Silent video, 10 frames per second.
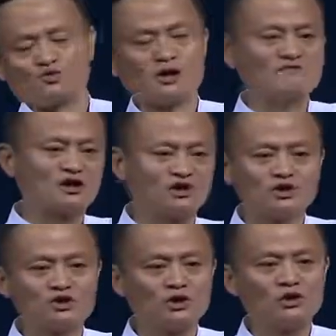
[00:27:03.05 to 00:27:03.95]
we have a
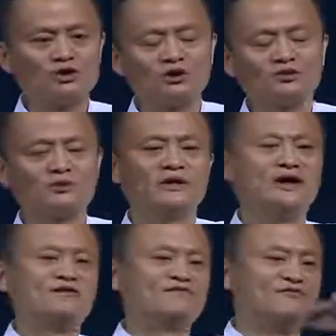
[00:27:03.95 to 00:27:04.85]
Google, we
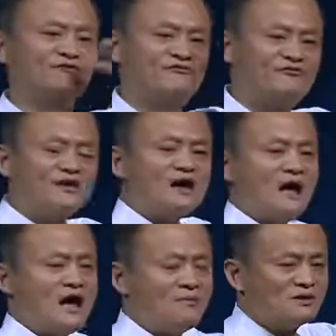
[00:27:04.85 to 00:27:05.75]
have
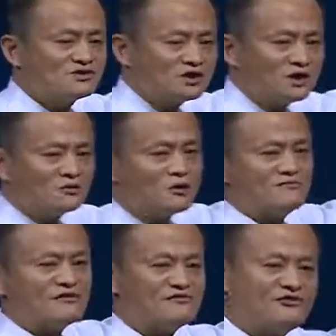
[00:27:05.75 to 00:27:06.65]
Amazon, we
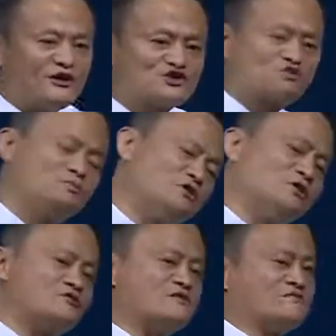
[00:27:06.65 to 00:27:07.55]
have a
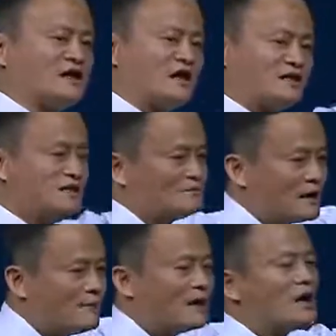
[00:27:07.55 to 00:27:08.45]
Facebook, we have
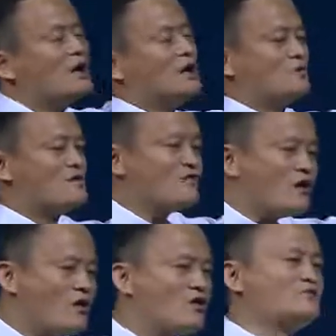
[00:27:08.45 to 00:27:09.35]
Alibaba, we have
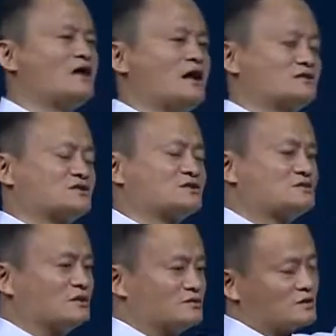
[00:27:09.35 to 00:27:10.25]
all
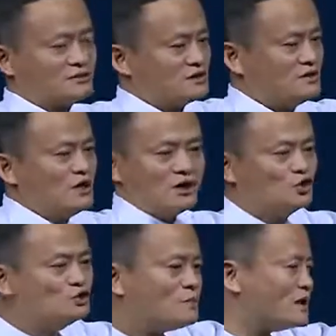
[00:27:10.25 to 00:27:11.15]
the
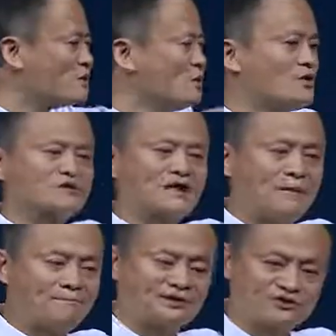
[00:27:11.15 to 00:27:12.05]
Uber, all the
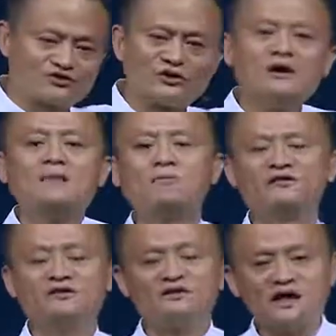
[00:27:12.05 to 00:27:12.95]
companies.
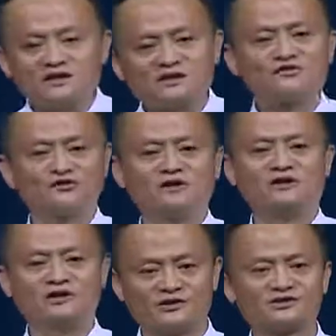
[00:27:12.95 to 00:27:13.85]
But the next
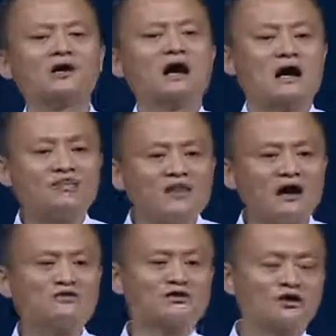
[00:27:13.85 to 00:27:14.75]
30 years are
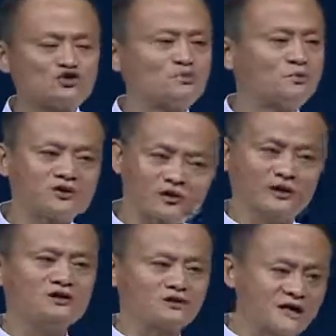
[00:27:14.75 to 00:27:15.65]
not those pure
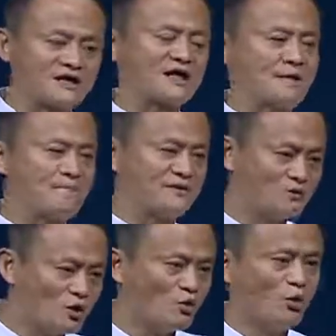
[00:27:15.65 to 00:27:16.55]
internet
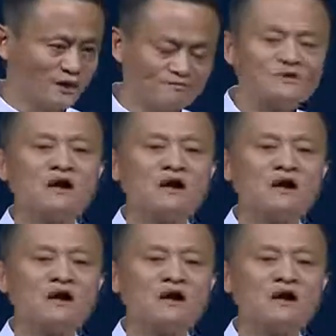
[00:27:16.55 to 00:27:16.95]
companies will win.